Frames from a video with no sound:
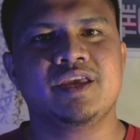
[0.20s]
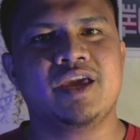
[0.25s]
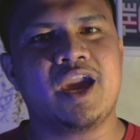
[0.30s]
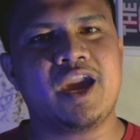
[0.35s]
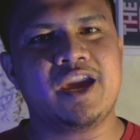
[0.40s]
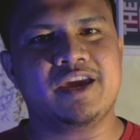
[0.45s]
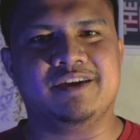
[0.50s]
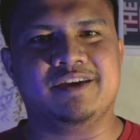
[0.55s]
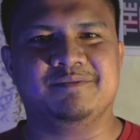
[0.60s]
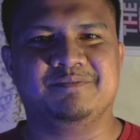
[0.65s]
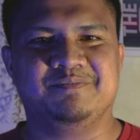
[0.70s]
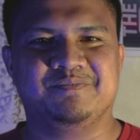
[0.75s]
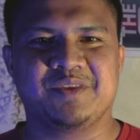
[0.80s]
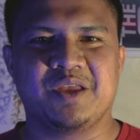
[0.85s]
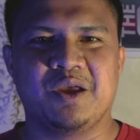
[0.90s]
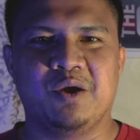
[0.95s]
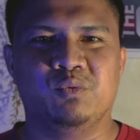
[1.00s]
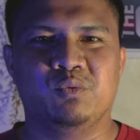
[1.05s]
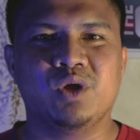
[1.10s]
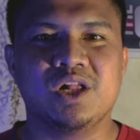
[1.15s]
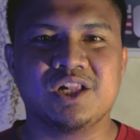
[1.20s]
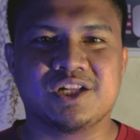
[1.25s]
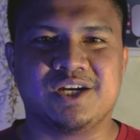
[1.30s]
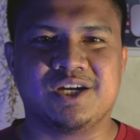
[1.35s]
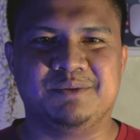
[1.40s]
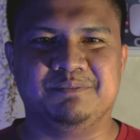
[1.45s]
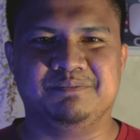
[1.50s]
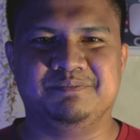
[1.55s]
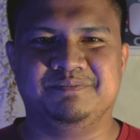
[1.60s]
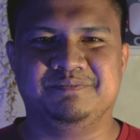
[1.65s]
Hey,
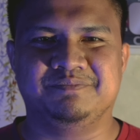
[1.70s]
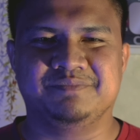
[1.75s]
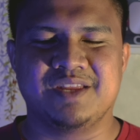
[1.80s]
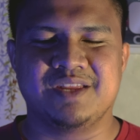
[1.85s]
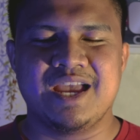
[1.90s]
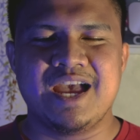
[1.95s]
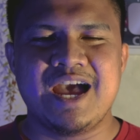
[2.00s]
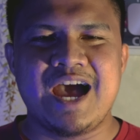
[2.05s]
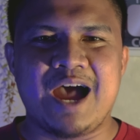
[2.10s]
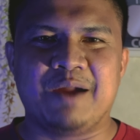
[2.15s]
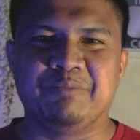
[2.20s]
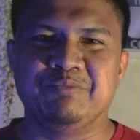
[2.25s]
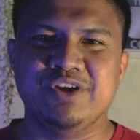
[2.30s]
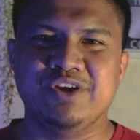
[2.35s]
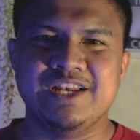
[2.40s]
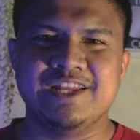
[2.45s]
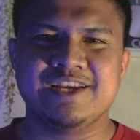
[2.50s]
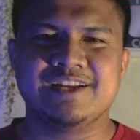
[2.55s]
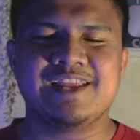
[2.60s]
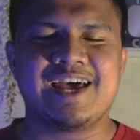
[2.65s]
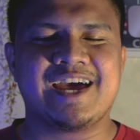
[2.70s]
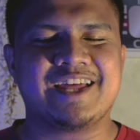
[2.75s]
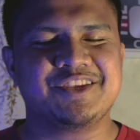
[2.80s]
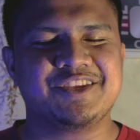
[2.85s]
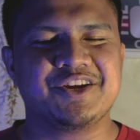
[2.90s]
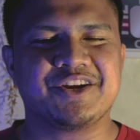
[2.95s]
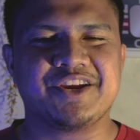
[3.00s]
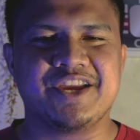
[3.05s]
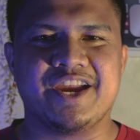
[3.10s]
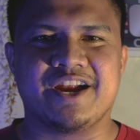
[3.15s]
welcome. I'm really glad
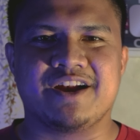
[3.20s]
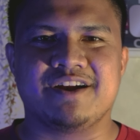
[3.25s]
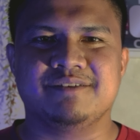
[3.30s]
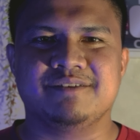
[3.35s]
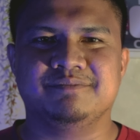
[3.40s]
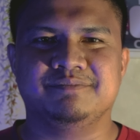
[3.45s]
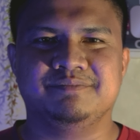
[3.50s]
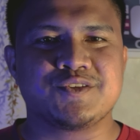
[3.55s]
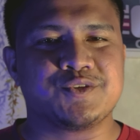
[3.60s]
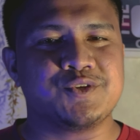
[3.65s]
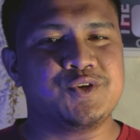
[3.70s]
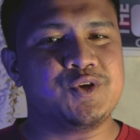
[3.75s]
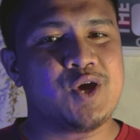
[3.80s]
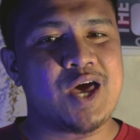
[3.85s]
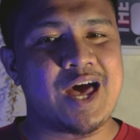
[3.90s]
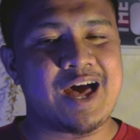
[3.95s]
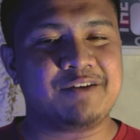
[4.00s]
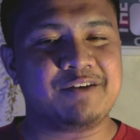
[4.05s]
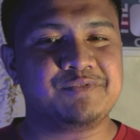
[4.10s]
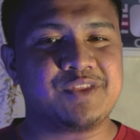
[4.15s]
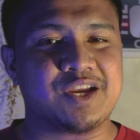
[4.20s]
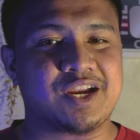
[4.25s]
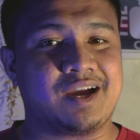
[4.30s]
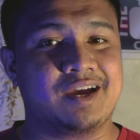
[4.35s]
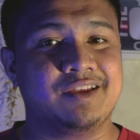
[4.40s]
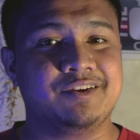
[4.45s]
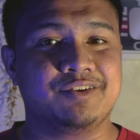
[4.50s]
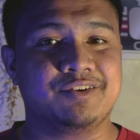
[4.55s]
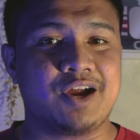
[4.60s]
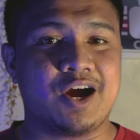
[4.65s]
you're here. So you have the
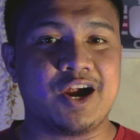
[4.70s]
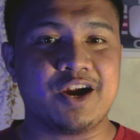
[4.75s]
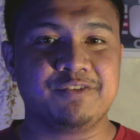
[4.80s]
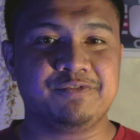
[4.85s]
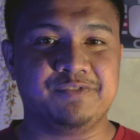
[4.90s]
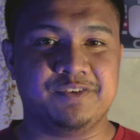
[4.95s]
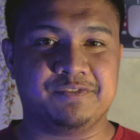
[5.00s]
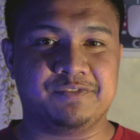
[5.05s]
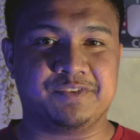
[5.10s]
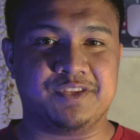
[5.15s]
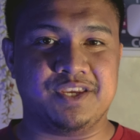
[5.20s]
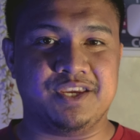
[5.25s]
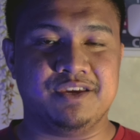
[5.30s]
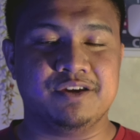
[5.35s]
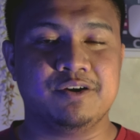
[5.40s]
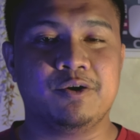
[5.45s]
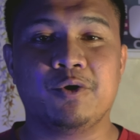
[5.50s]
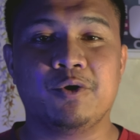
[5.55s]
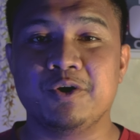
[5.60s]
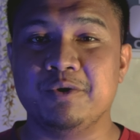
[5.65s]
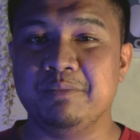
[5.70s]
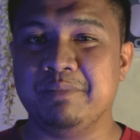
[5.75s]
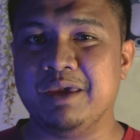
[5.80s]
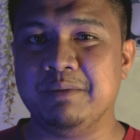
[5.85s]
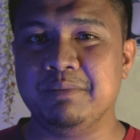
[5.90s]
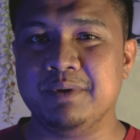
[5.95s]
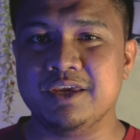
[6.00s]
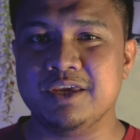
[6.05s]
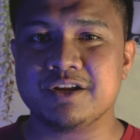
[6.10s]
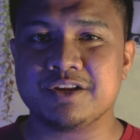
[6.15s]
Canon R50 or
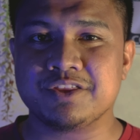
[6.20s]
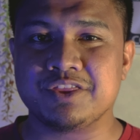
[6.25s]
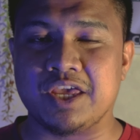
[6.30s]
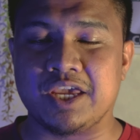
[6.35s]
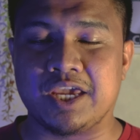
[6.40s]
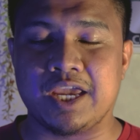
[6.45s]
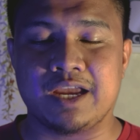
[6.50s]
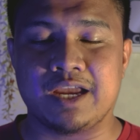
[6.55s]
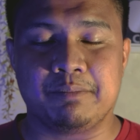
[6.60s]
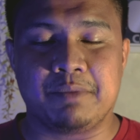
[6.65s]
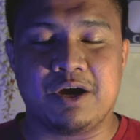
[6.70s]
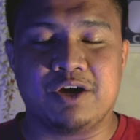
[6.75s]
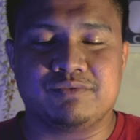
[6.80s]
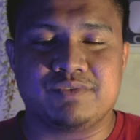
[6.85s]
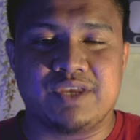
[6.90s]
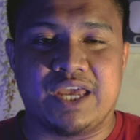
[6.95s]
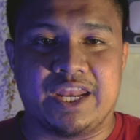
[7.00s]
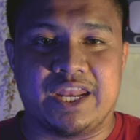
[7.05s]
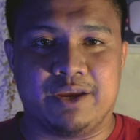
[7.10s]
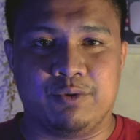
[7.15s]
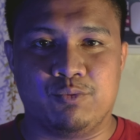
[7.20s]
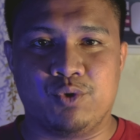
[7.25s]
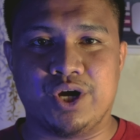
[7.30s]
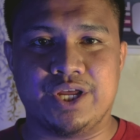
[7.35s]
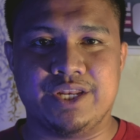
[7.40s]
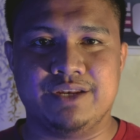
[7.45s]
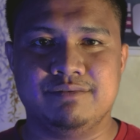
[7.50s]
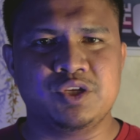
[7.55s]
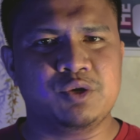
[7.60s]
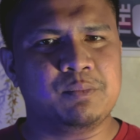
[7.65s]
maybe you're thinking about getting
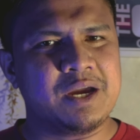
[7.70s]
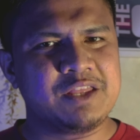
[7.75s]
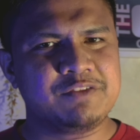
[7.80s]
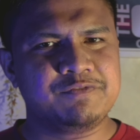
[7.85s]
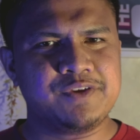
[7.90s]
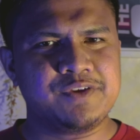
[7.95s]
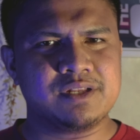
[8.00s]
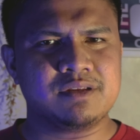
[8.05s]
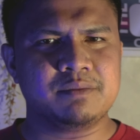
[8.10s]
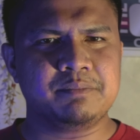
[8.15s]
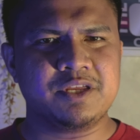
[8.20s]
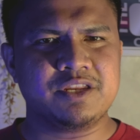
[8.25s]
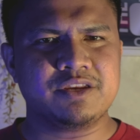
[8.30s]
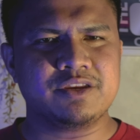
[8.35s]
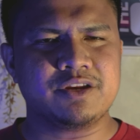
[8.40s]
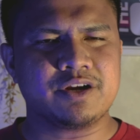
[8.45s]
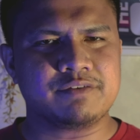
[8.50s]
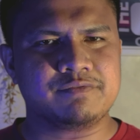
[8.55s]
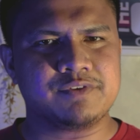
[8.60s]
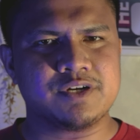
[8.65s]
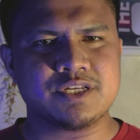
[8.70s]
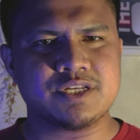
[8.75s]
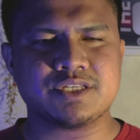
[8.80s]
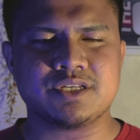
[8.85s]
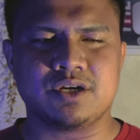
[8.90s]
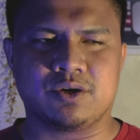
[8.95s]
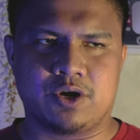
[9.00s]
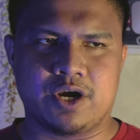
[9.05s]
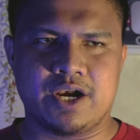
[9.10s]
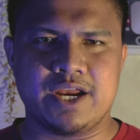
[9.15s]
one. You might feel a bit nervous
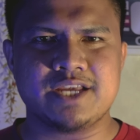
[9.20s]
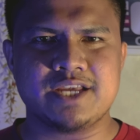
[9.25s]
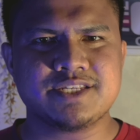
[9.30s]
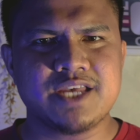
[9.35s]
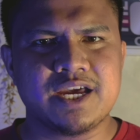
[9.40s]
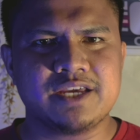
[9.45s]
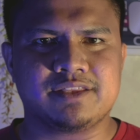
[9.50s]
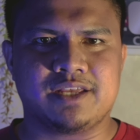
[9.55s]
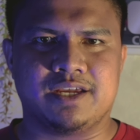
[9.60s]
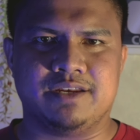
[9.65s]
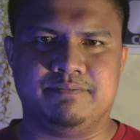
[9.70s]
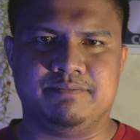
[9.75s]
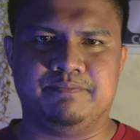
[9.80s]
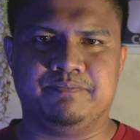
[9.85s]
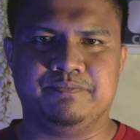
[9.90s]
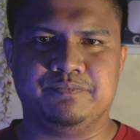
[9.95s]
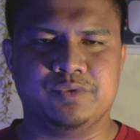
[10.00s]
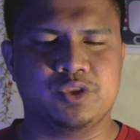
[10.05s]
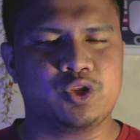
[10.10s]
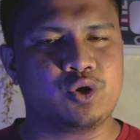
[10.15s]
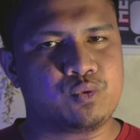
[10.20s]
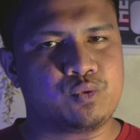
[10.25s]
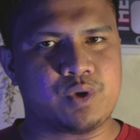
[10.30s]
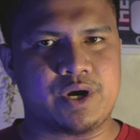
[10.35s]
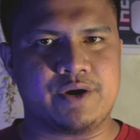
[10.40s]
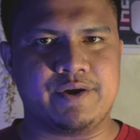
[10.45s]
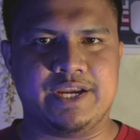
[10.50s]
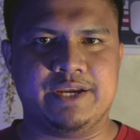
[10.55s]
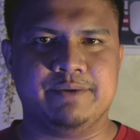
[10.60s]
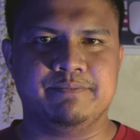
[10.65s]
or excited. Don't
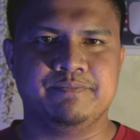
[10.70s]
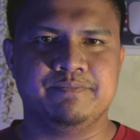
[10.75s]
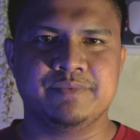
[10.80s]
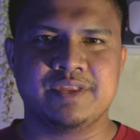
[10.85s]
worry.